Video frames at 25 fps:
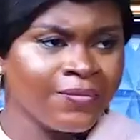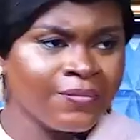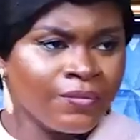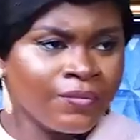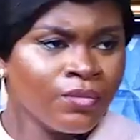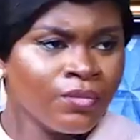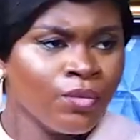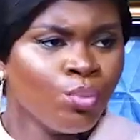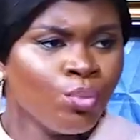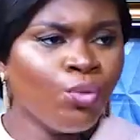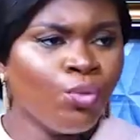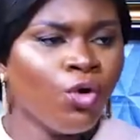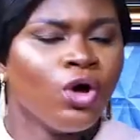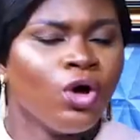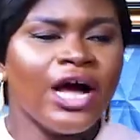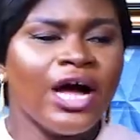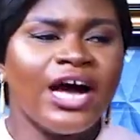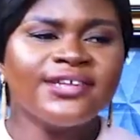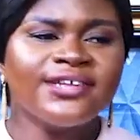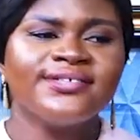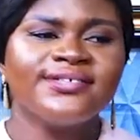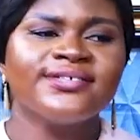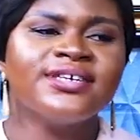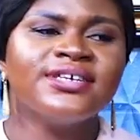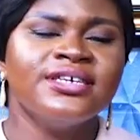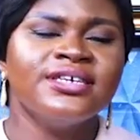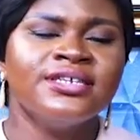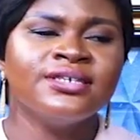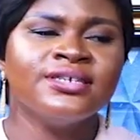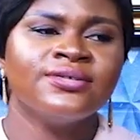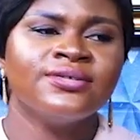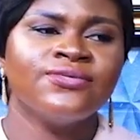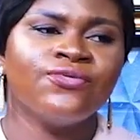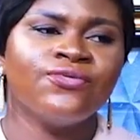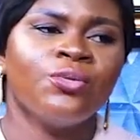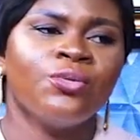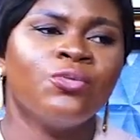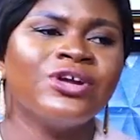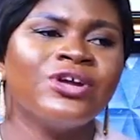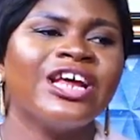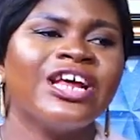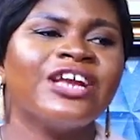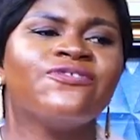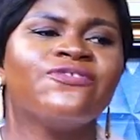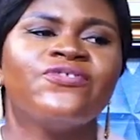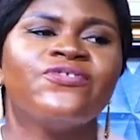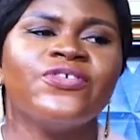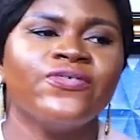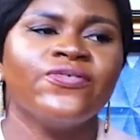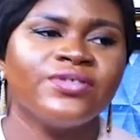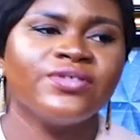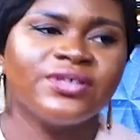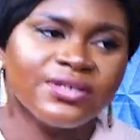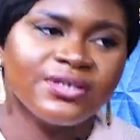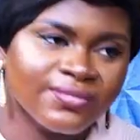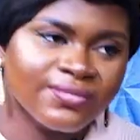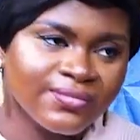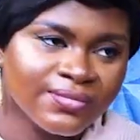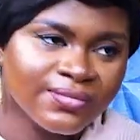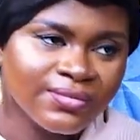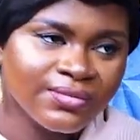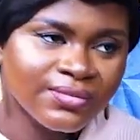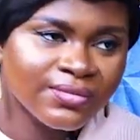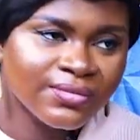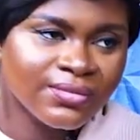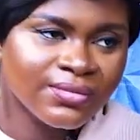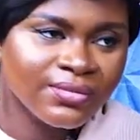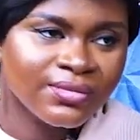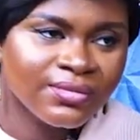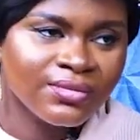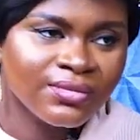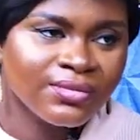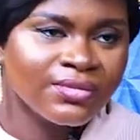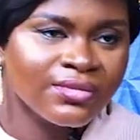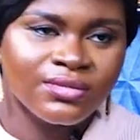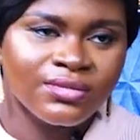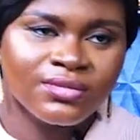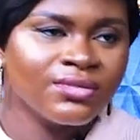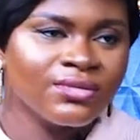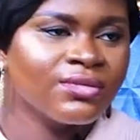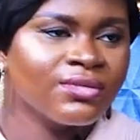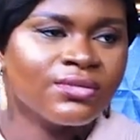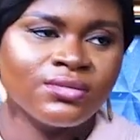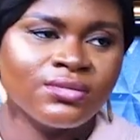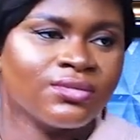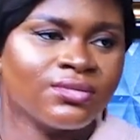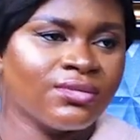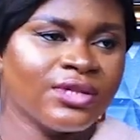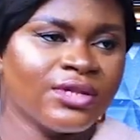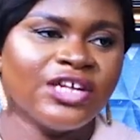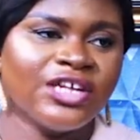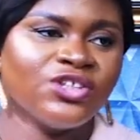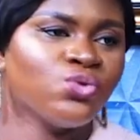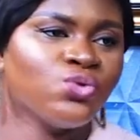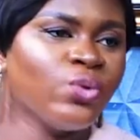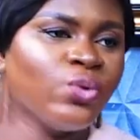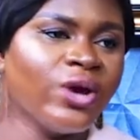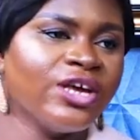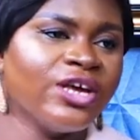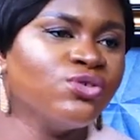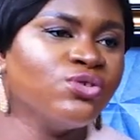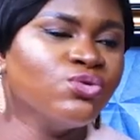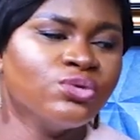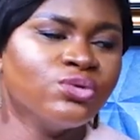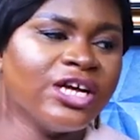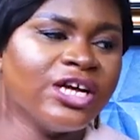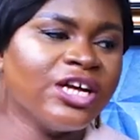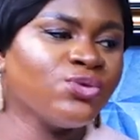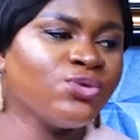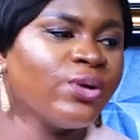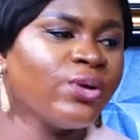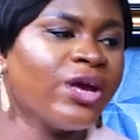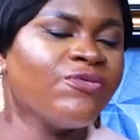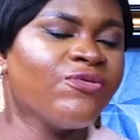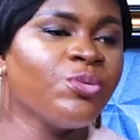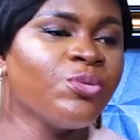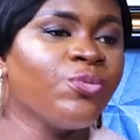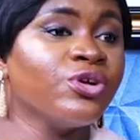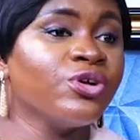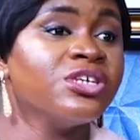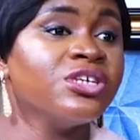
but asking for more than 50, that's where everybody...